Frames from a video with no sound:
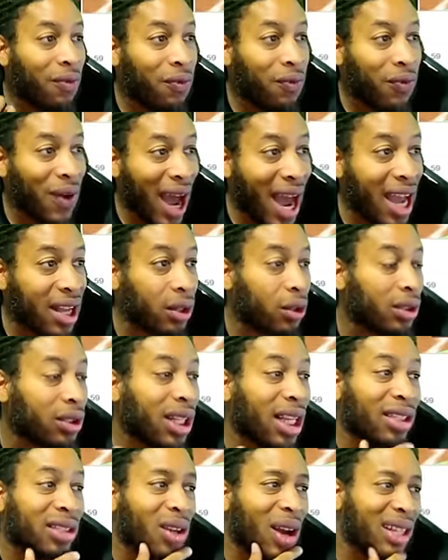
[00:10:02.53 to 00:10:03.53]
Finals.
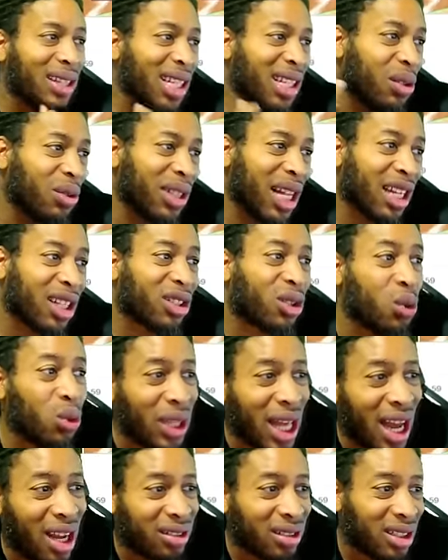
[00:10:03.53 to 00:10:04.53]
And so I think it was like a two
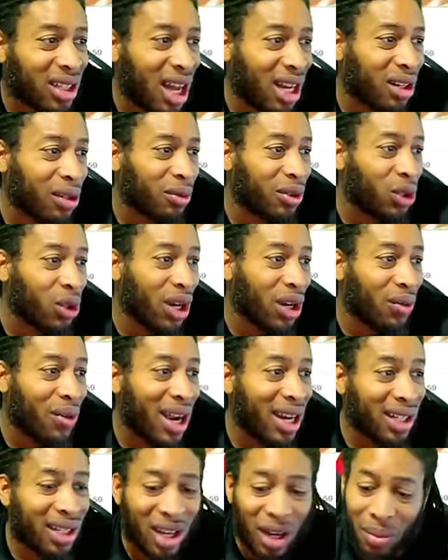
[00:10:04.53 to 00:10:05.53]
thousand dollar joint
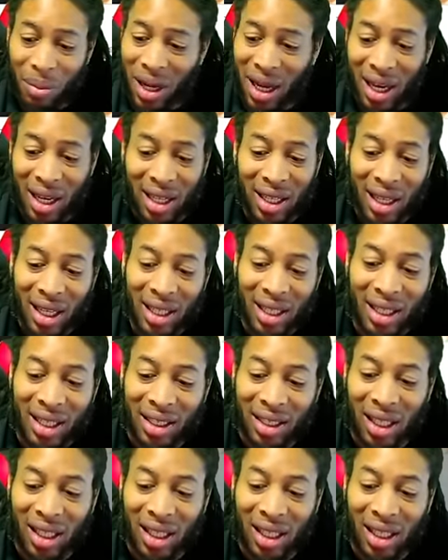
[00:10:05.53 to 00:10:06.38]
right there, man. And then these are